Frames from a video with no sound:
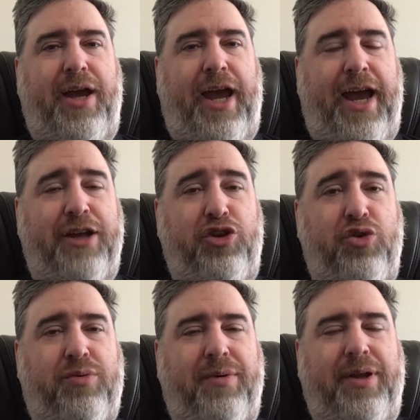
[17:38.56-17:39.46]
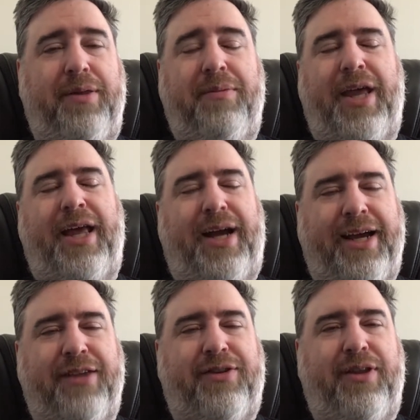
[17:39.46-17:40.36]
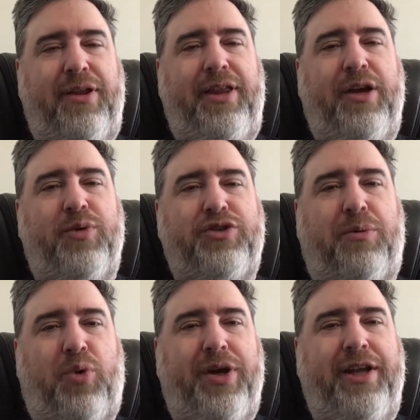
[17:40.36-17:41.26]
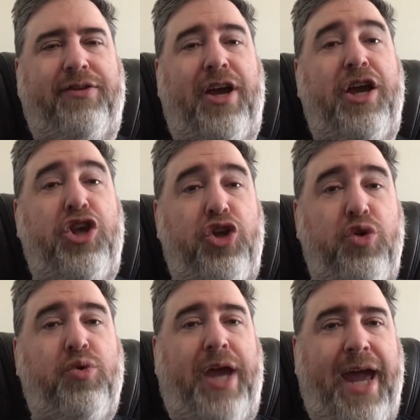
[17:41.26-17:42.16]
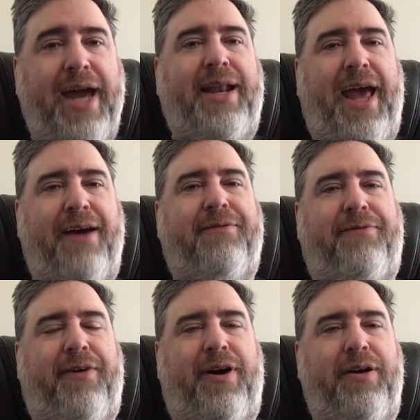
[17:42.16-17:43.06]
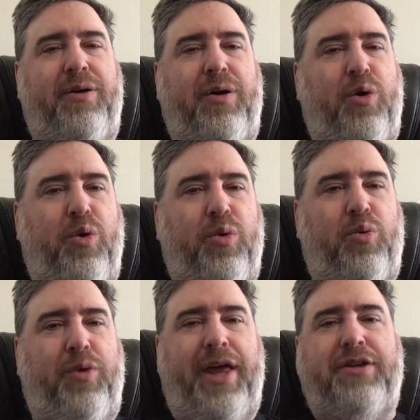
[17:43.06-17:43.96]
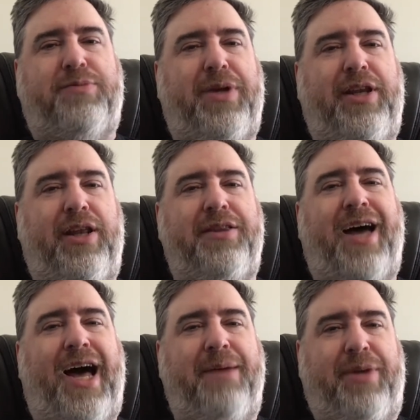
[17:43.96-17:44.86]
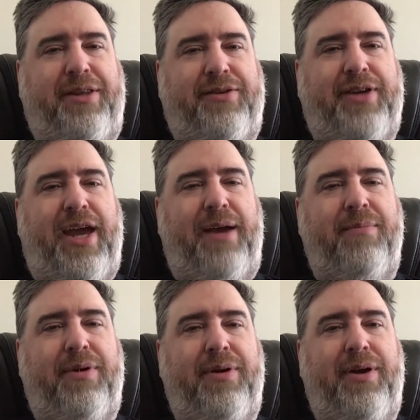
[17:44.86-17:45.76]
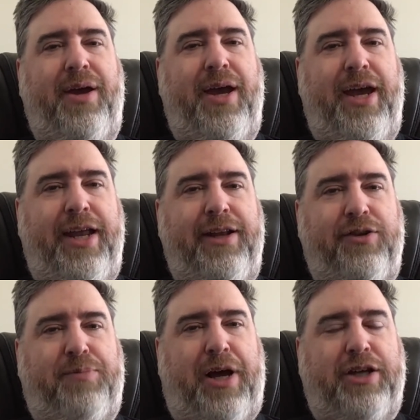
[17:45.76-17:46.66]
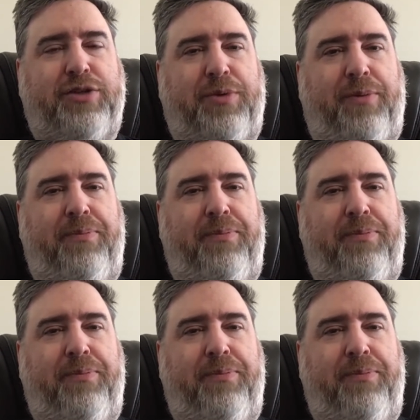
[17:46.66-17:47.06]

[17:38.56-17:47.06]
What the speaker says: And I guess the original point is you can have fun without spending a dime on this game. It is possible.